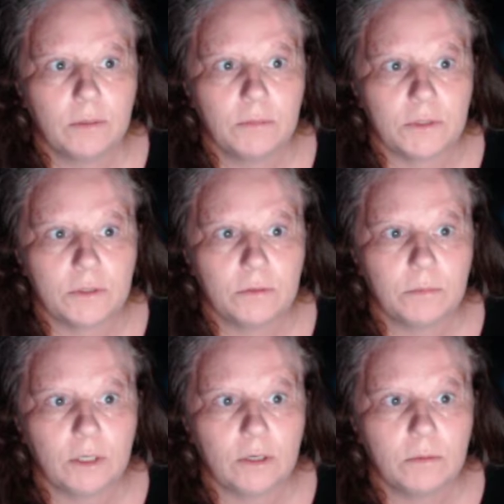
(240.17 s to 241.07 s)

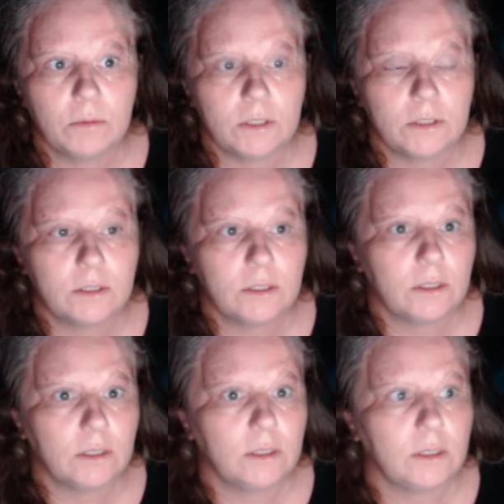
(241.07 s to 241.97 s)
assuming nobody's
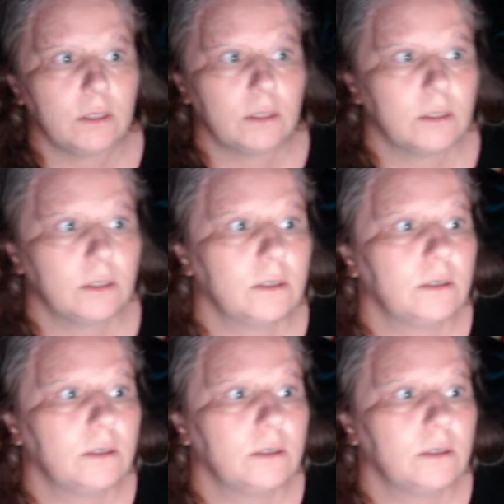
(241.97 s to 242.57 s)
seeing anything.